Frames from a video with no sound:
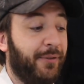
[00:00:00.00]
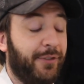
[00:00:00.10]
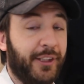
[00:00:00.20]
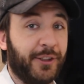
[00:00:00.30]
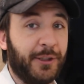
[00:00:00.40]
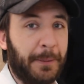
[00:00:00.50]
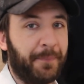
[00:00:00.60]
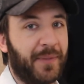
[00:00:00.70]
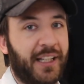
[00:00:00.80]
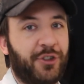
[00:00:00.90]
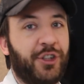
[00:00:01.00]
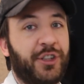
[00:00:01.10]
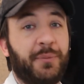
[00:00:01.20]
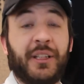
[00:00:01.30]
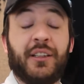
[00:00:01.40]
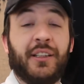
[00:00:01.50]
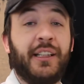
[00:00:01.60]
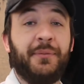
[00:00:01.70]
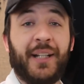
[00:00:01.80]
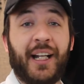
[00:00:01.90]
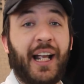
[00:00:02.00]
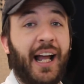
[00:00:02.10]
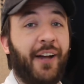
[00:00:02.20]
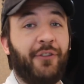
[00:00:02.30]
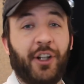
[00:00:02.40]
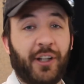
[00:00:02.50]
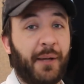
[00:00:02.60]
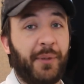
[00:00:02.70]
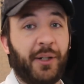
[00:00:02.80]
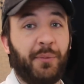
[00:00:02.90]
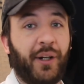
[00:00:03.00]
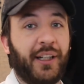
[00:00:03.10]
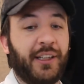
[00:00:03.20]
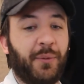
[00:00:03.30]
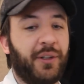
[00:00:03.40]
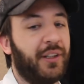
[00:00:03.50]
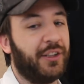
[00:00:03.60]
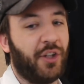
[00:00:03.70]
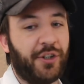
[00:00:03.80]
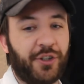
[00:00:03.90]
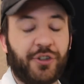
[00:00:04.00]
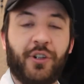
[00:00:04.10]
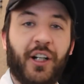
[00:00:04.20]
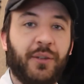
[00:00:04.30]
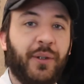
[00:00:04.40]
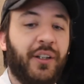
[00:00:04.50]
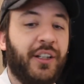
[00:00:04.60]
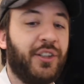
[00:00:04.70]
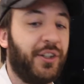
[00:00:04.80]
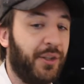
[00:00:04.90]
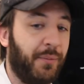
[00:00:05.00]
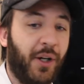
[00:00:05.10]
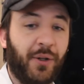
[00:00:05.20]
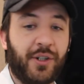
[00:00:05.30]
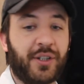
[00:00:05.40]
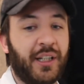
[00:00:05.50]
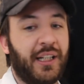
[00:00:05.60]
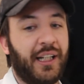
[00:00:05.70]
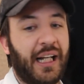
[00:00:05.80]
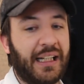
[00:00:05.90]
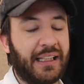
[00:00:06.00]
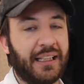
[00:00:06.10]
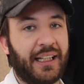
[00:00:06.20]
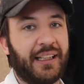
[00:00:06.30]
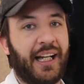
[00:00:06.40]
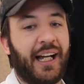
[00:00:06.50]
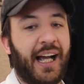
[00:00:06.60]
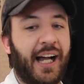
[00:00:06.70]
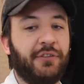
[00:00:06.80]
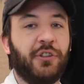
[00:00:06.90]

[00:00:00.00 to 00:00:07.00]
field, is just to be clean and have a lot better branding. Whether that's on your truck, whether that's on your mowers, anything like that, have